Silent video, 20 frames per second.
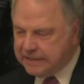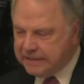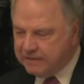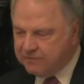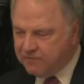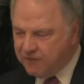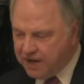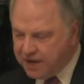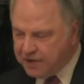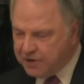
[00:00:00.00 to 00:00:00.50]

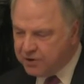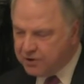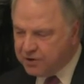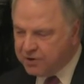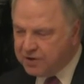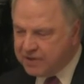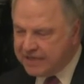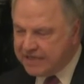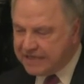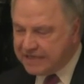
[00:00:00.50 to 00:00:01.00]
invite
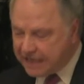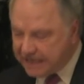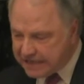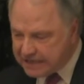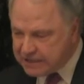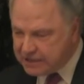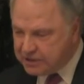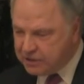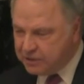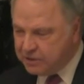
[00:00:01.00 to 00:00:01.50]
her,
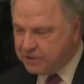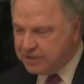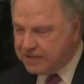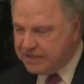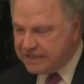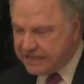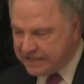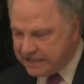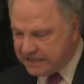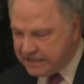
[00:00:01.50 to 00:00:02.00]
entice her,
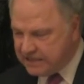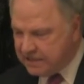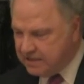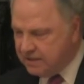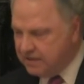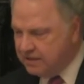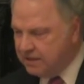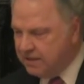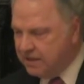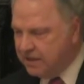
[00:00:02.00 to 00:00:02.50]
insist
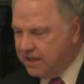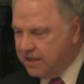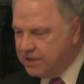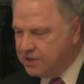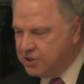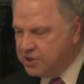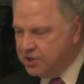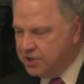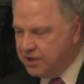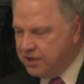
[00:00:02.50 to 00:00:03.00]

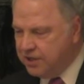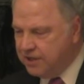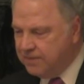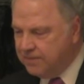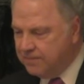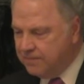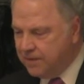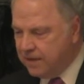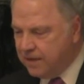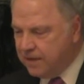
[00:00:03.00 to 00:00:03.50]
that she
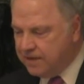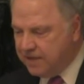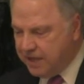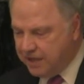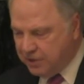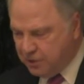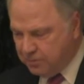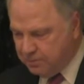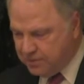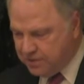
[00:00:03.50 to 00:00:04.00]

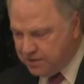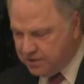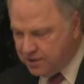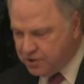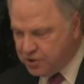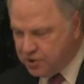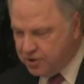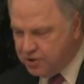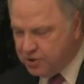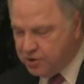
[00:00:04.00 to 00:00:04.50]
take the
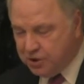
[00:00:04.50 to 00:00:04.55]
position.